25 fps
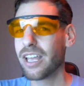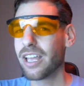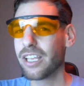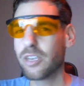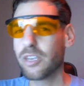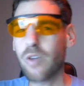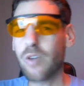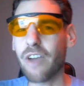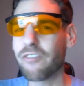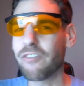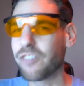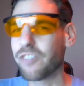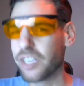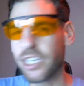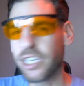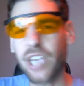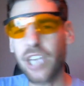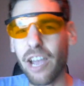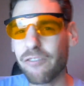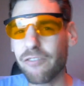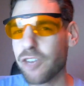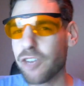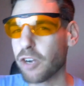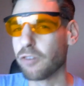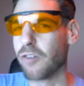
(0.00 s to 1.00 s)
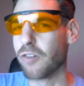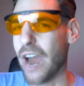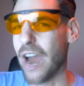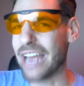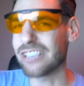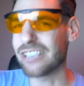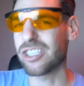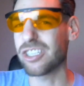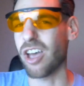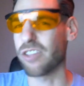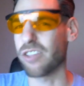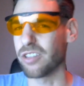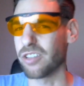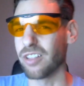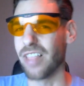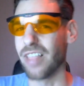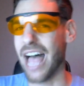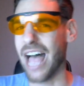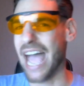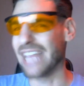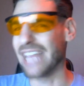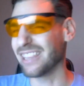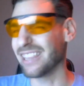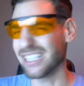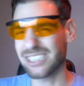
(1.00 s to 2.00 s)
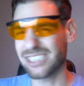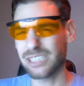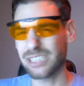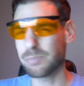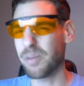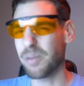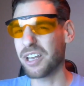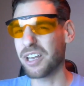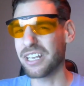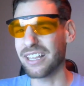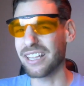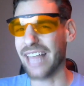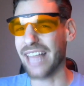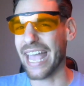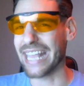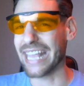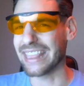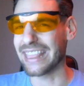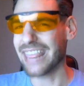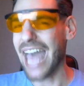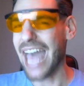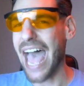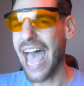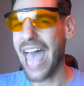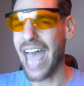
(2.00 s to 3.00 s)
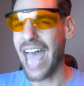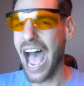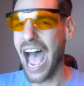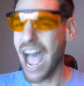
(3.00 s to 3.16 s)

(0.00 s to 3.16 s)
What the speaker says: have your rent on the line. Let's just put it like that.